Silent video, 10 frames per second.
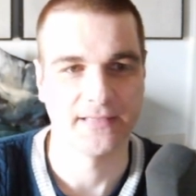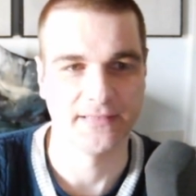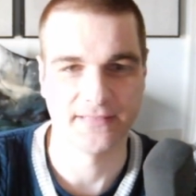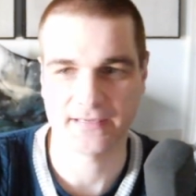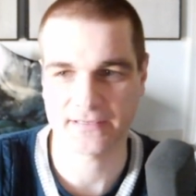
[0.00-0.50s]

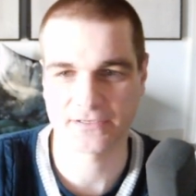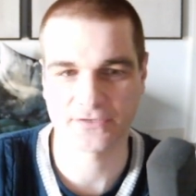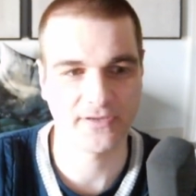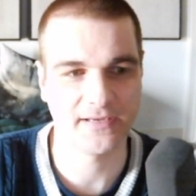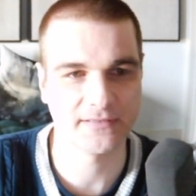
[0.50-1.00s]
Then I
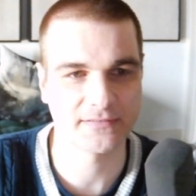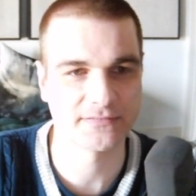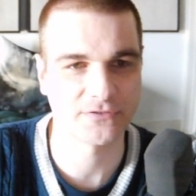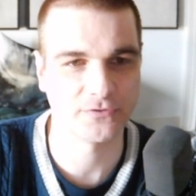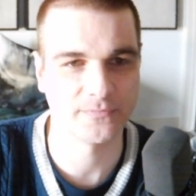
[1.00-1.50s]
created
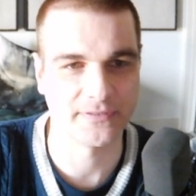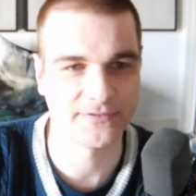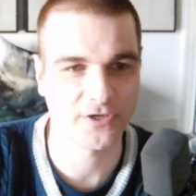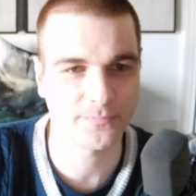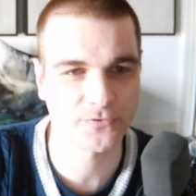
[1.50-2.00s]
some
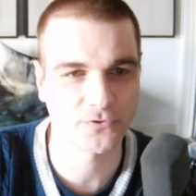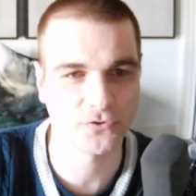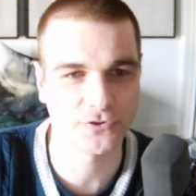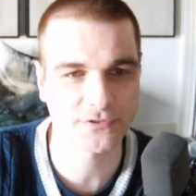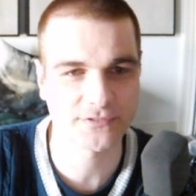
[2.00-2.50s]
dub
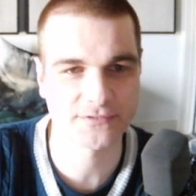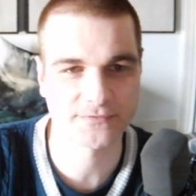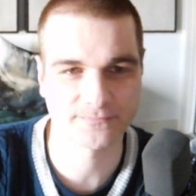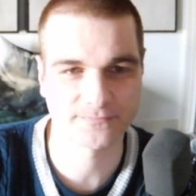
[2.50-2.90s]
chords.